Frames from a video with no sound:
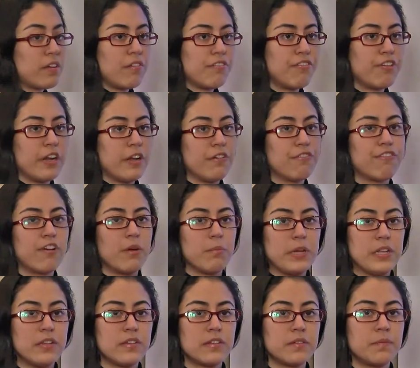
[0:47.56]
suffering
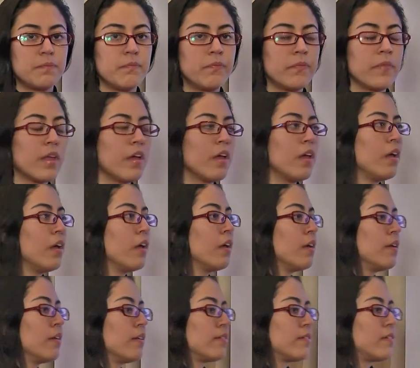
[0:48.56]
from it.
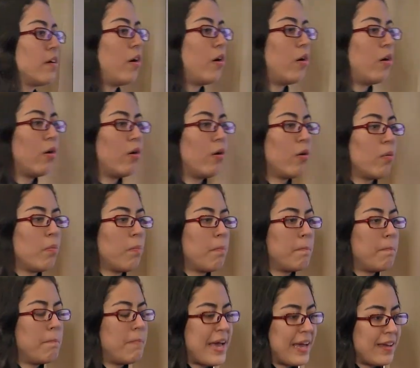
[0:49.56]
So
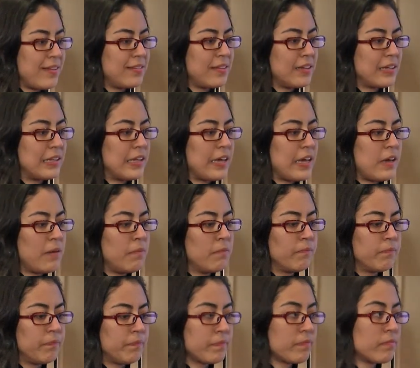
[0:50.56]
basically,